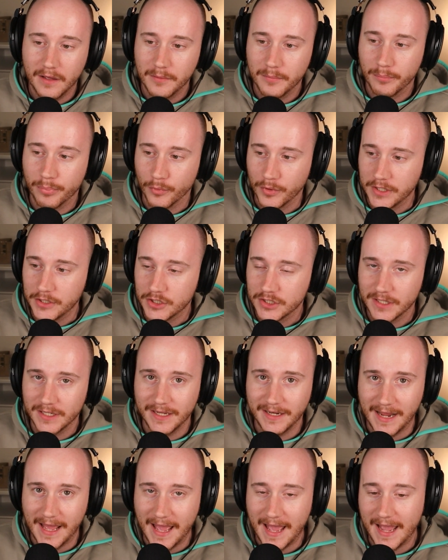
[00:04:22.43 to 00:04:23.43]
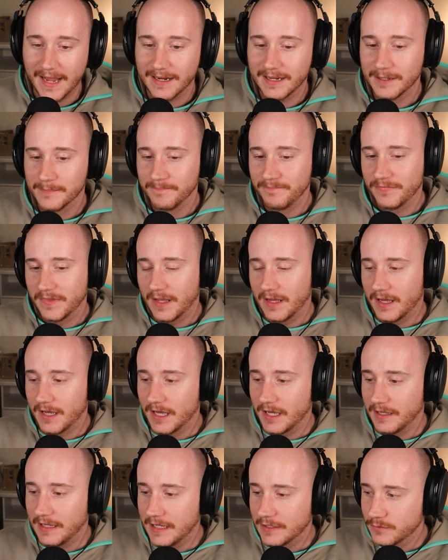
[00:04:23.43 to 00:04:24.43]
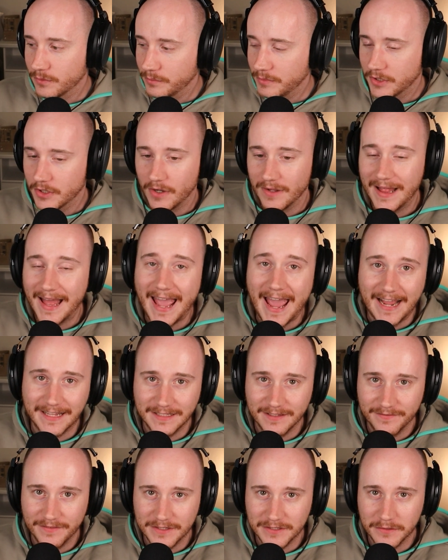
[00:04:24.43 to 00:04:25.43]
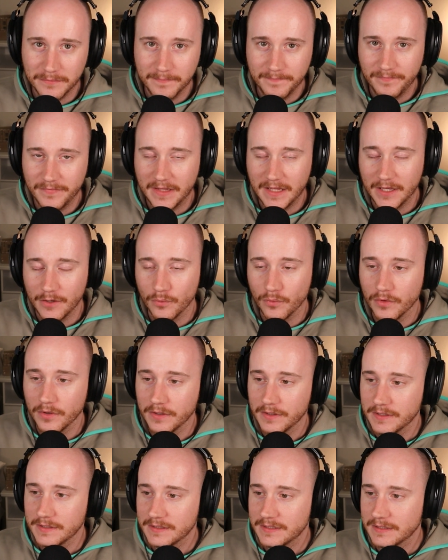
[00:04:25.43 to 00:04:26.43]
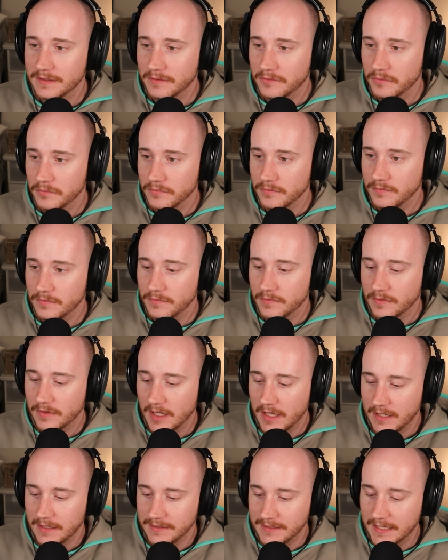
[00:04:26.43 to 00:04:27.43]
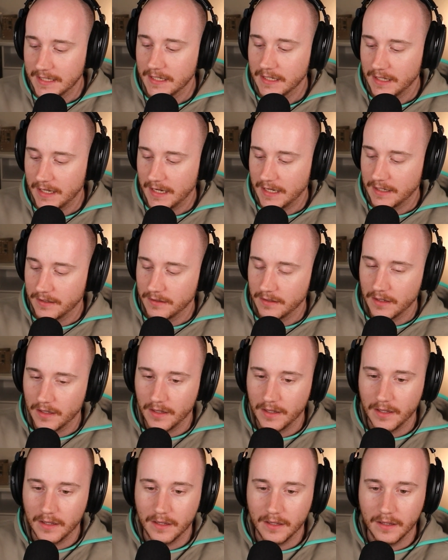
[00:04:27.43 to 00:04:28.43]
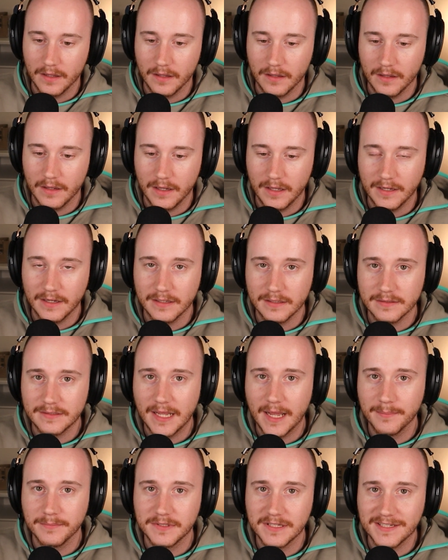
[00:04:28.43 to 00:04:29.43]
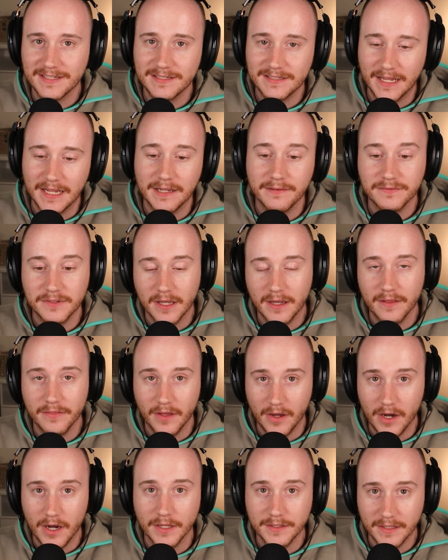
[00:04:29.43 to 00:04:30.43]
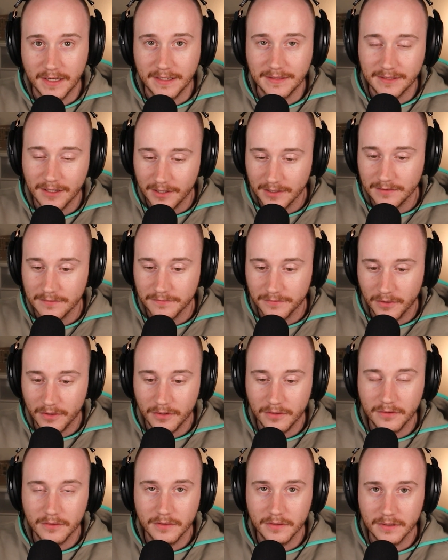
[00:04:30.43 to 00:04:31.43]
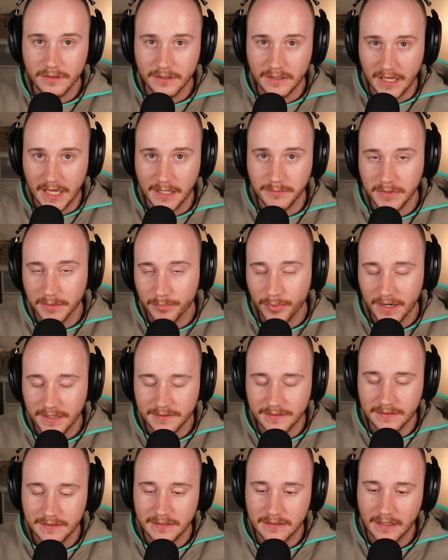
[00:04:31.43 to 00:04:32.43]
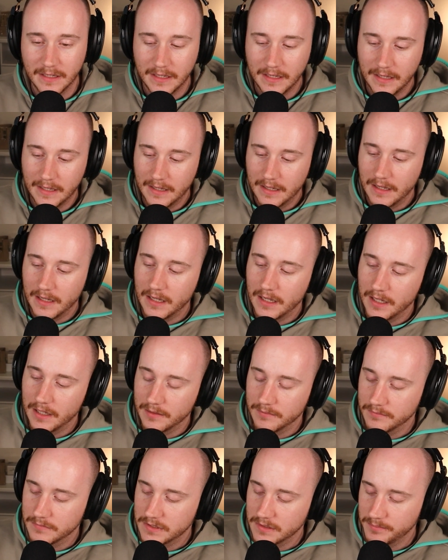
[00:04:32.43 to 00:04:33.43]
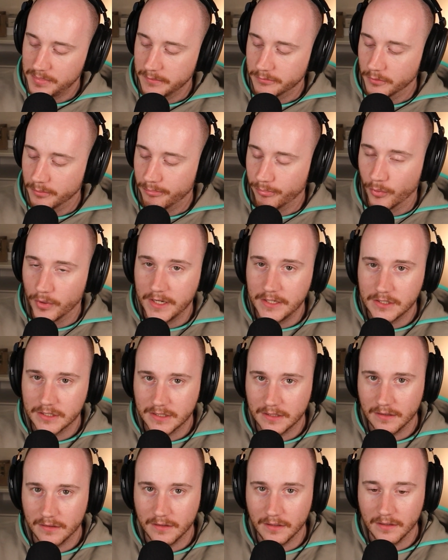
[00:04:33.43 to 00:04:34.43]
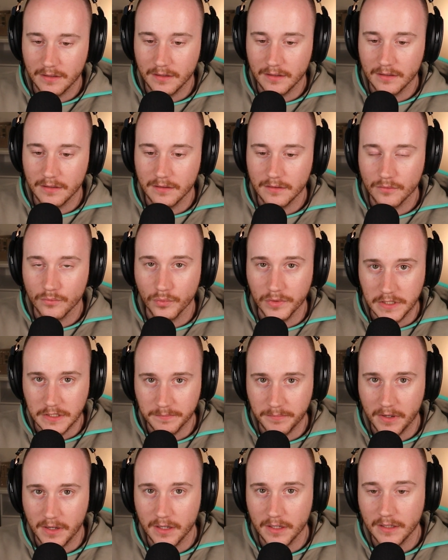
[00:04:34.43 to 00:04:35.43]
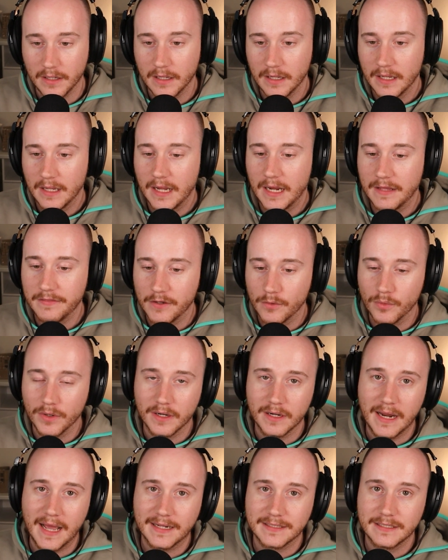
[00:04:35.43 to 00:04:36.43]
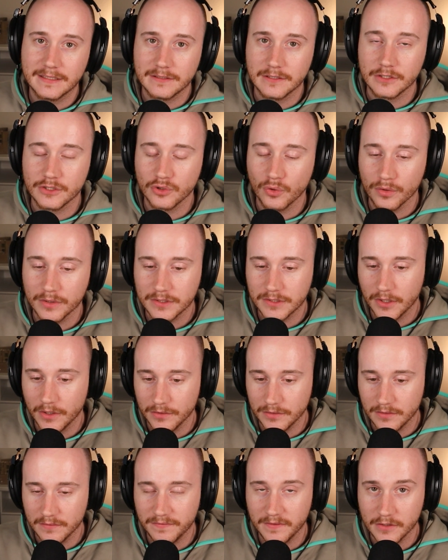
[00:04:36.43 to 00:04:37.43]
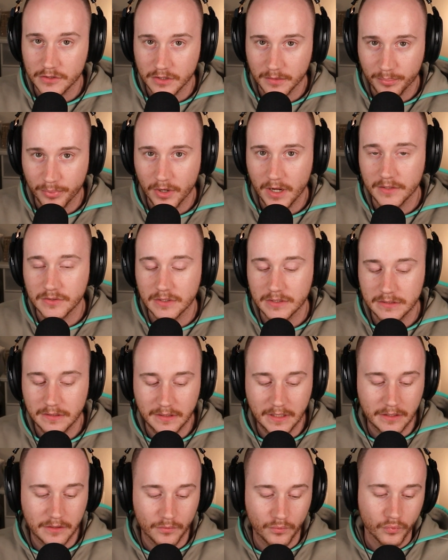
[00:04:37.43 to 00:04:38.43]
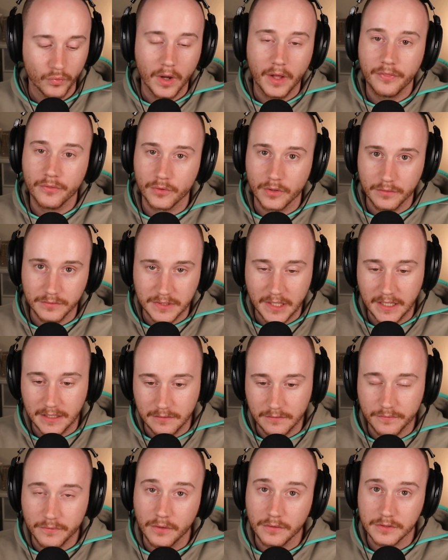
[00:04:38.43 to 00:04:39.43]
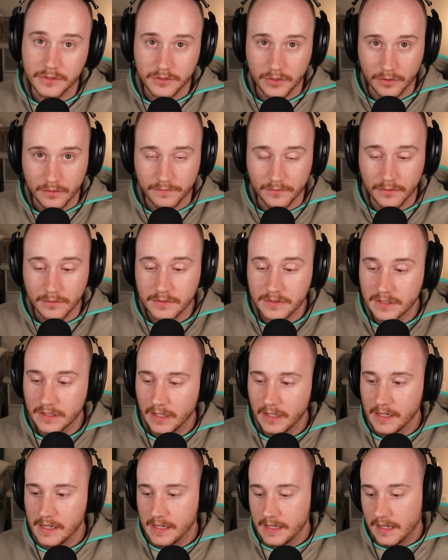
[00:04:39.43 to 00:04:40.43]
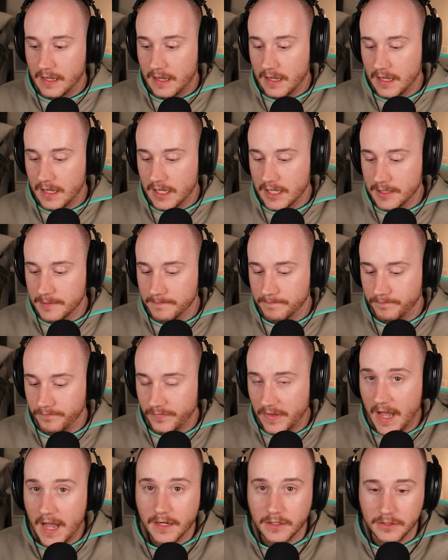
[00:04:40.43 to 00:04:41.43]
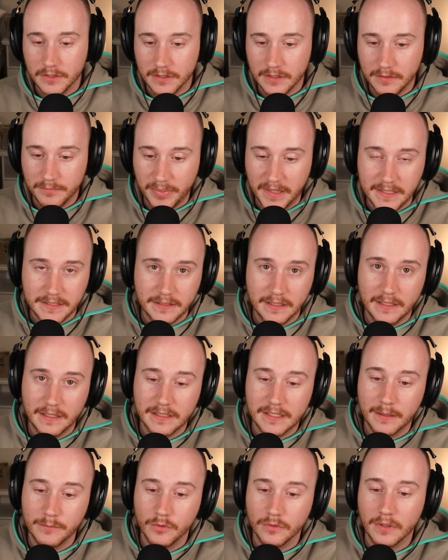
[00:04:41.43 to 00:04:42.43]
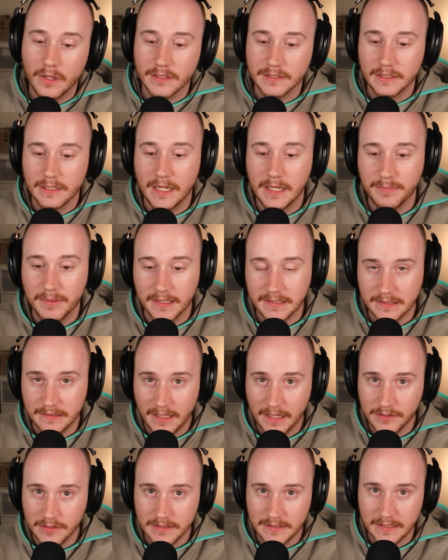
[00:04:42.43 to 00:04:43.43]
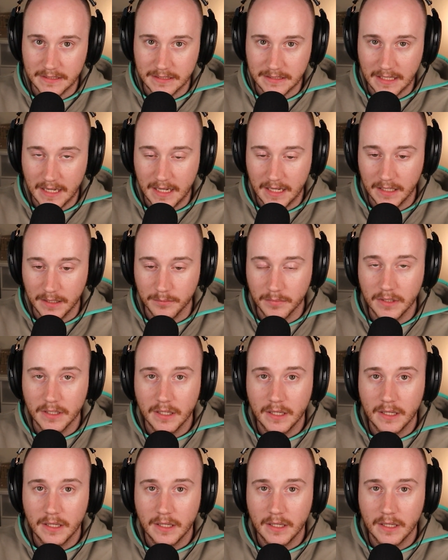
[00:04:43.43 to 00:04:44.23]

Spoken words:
breach and hack. It's what we call hacktivism. They did it in an attempt to save the online Titanfall gaming presence. Some people breached the Respawn and they wanted access to source code to finish the project so they could run their own Titanfall servers. Not good. Basically, anytime you logged in Apex Legends at the time,